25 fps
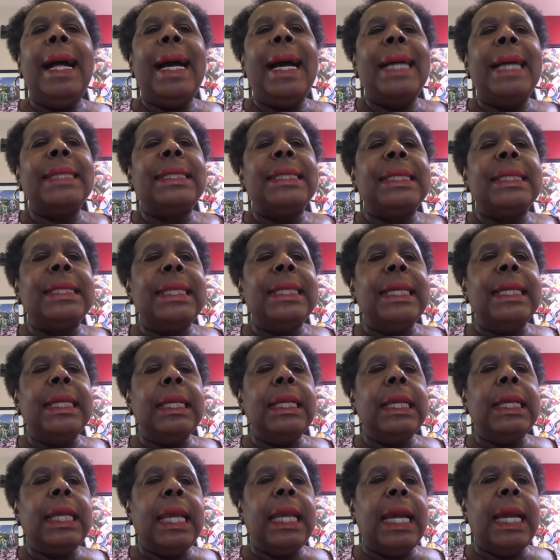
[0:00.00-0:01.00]
I
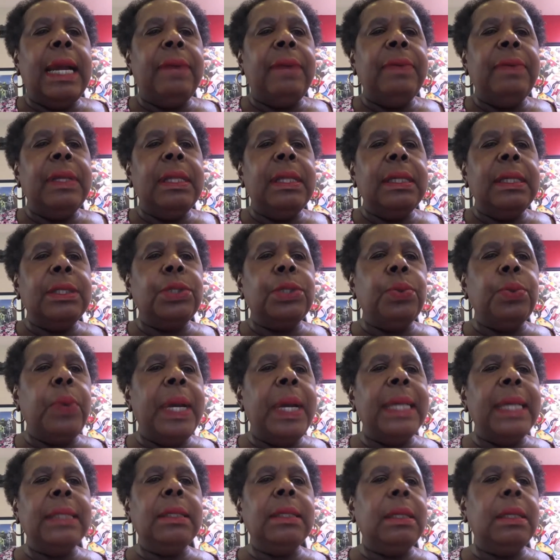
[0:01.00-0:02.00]
still carry this
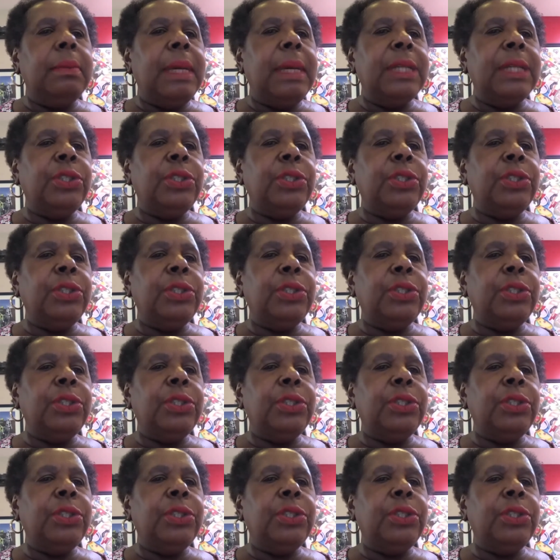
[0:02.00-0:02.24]
weight on my